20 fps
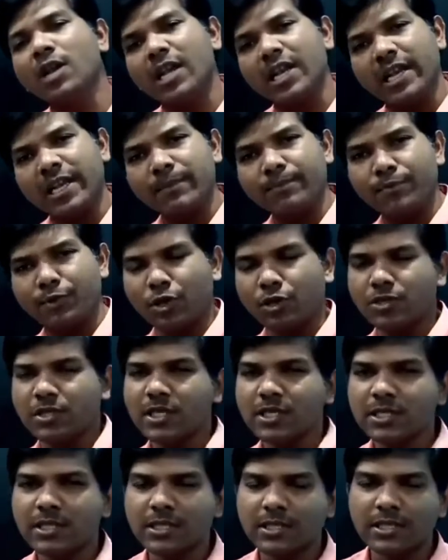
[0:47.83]
learning
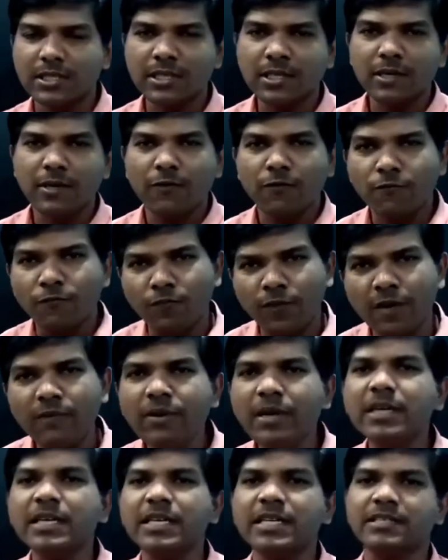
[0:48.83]
process we
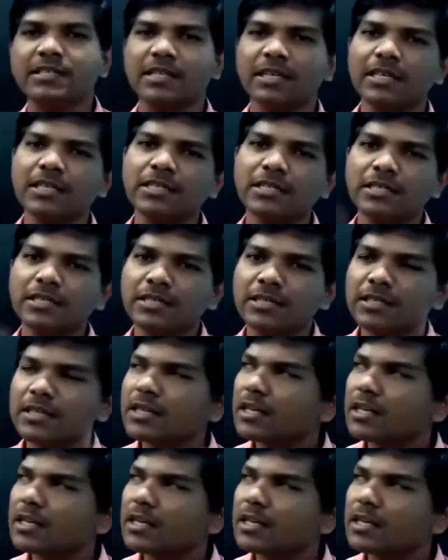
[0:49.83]
will discuss